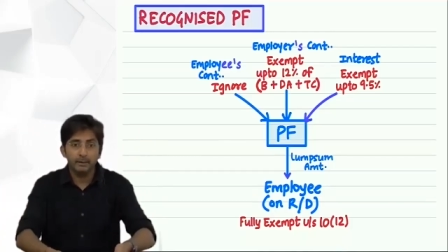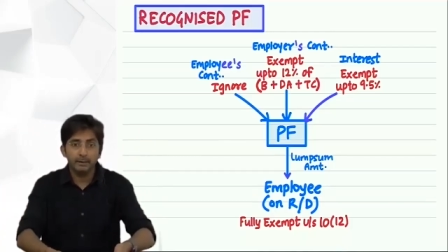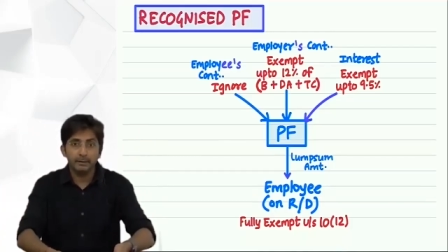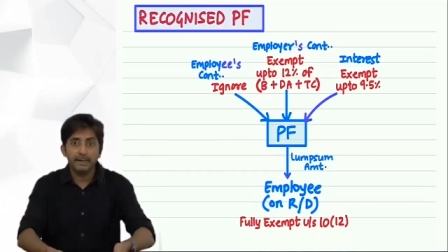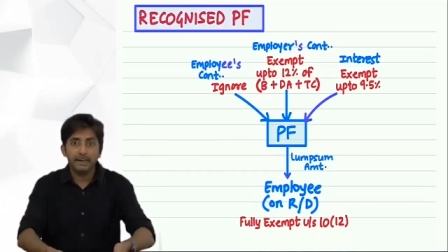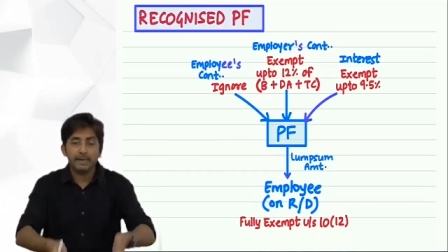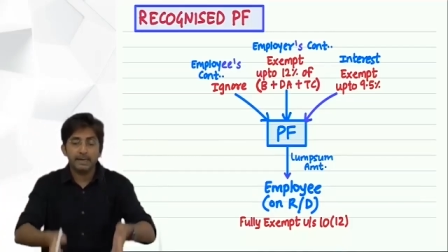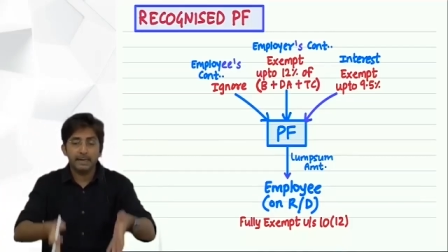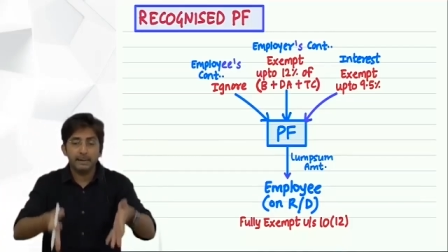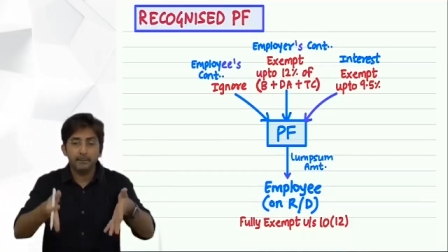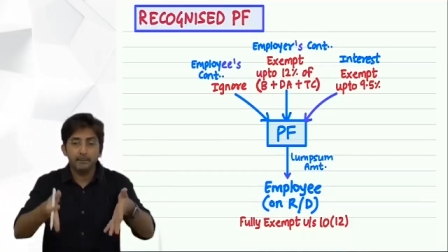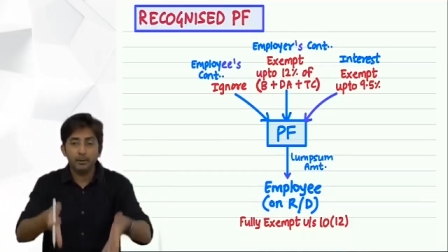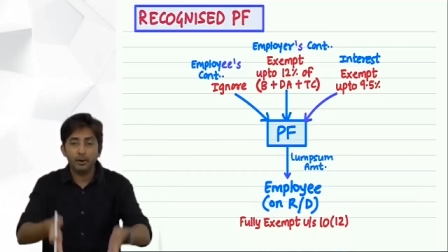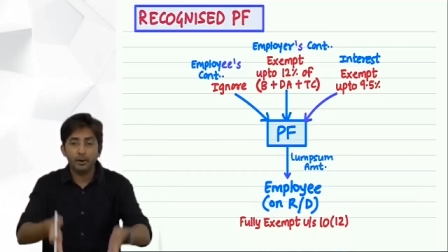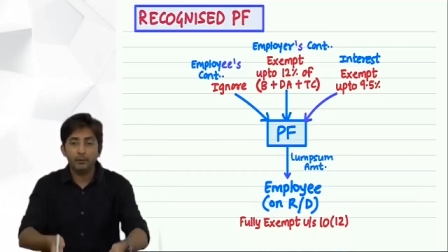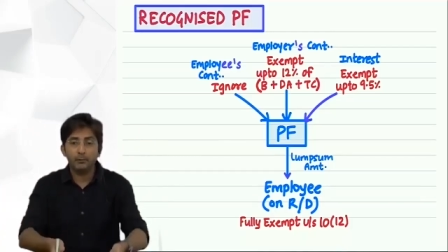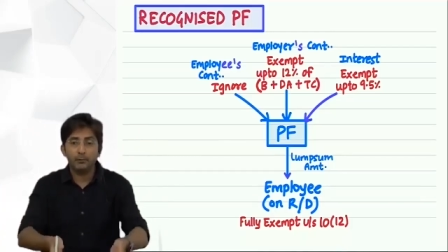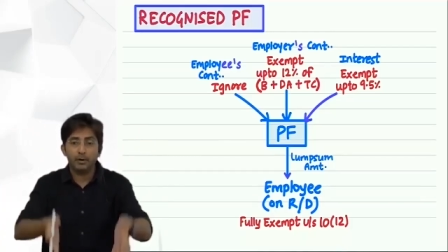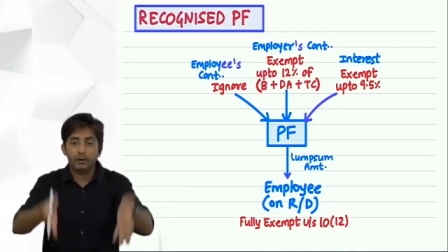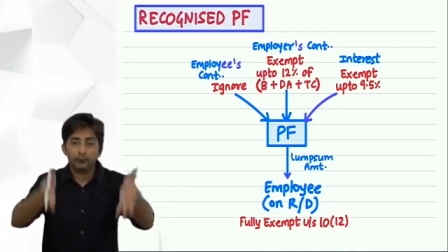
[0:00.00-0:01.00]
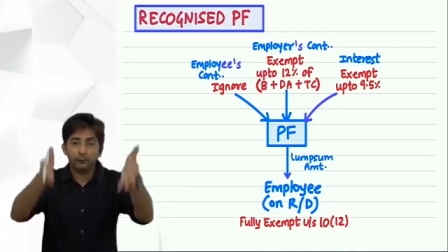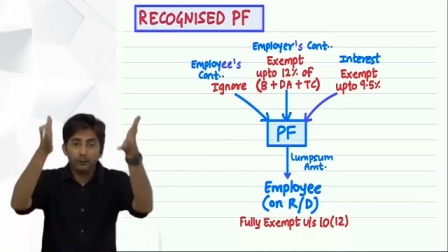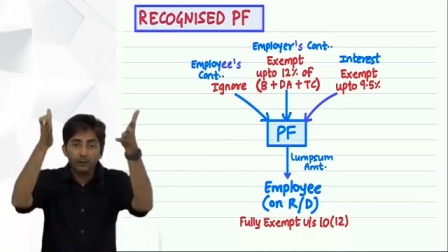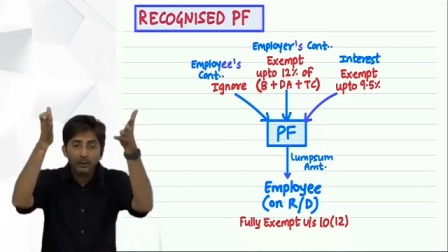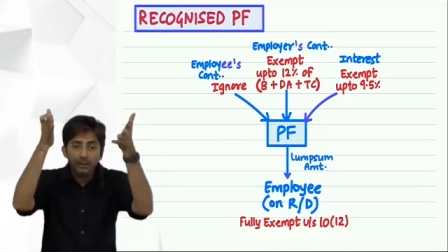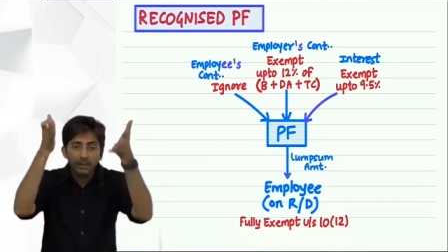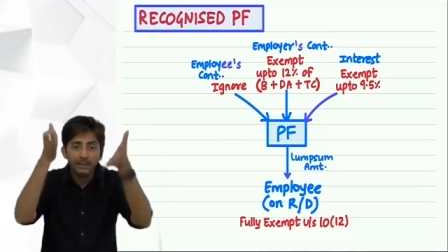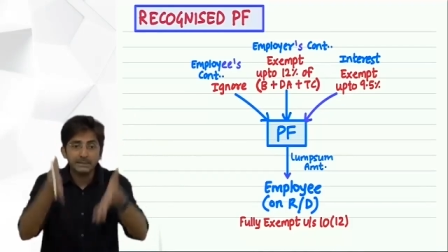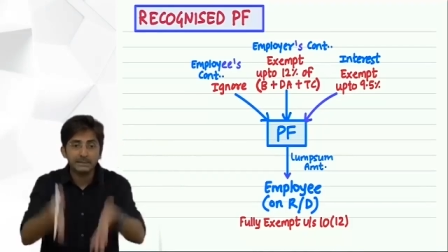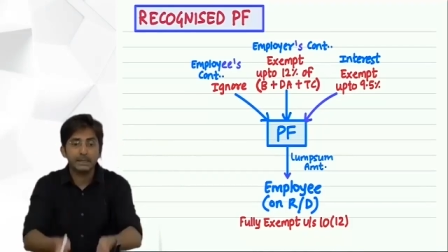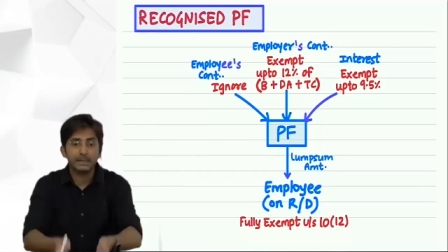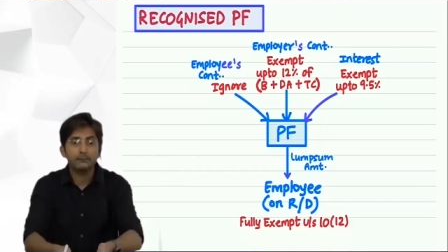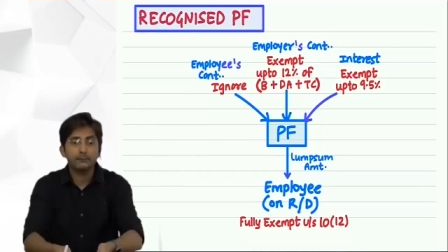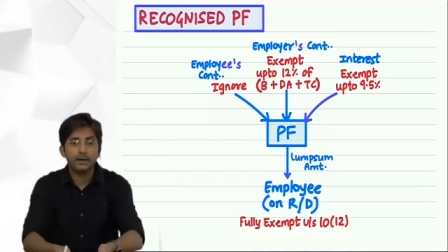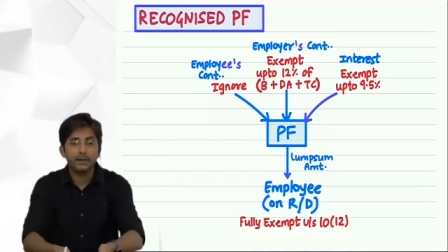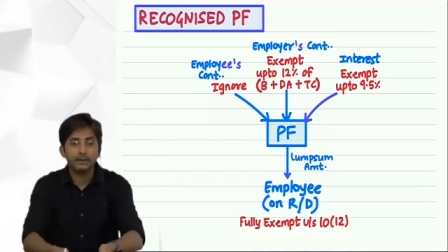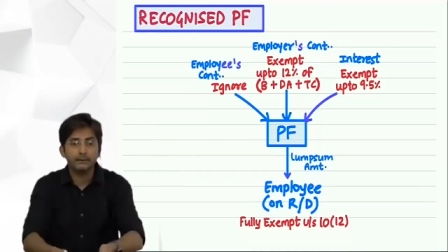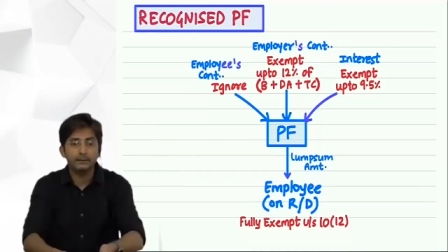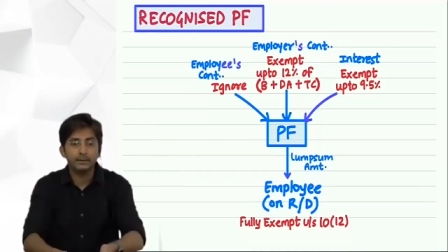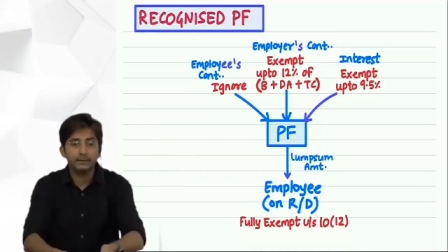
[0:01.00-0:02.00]
that employee worked for less than
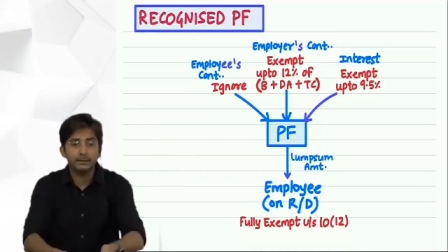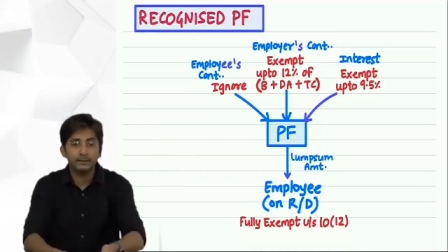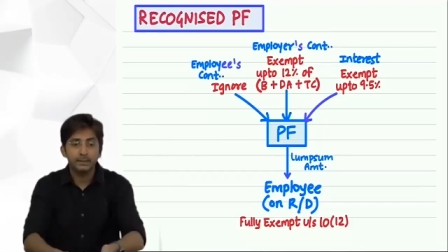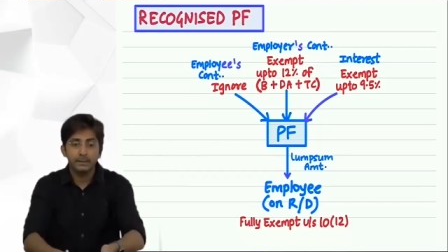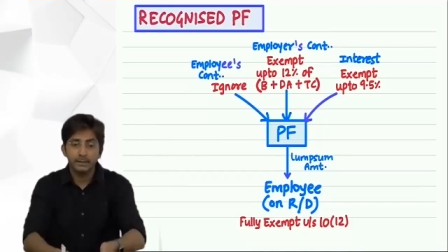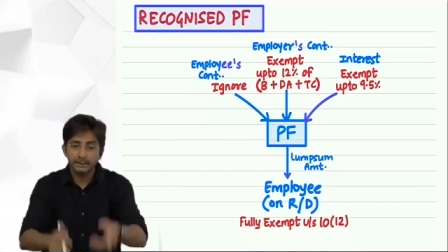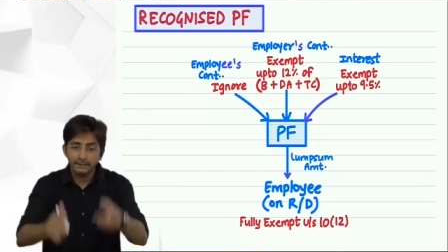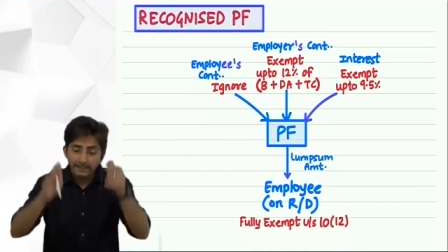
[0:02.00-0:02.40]
5 years,